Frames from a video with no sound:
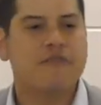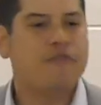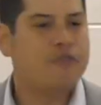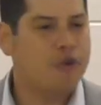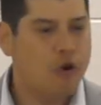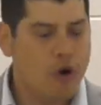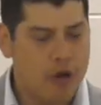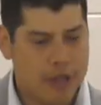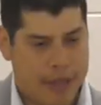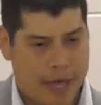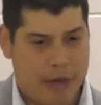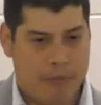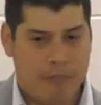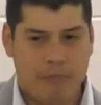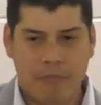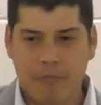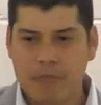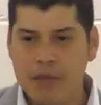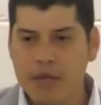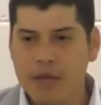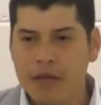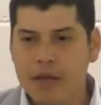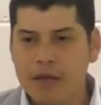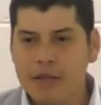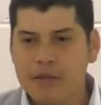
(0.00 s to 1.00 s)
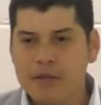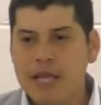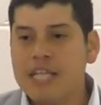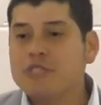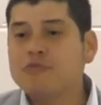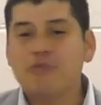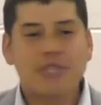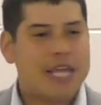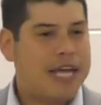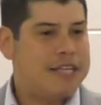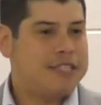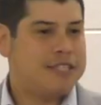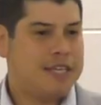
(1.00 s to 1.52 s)
for them. That's
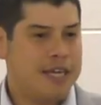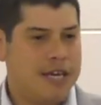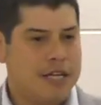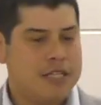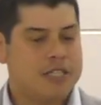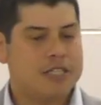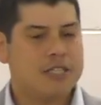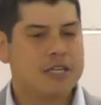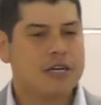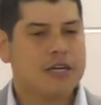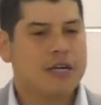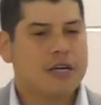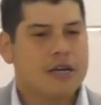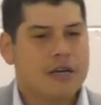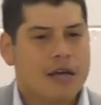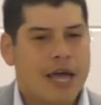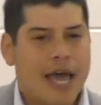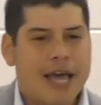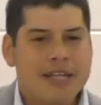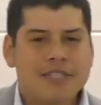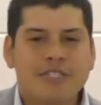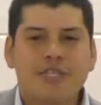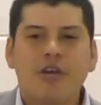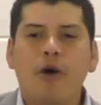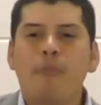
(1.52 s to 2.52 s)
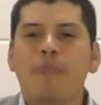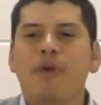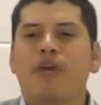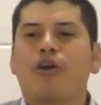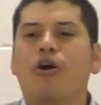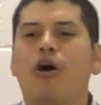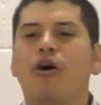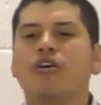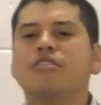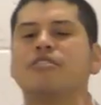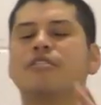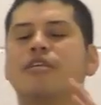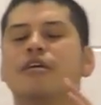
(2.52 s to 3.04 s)
what they teach. And so
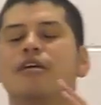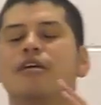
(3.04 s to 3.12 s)
because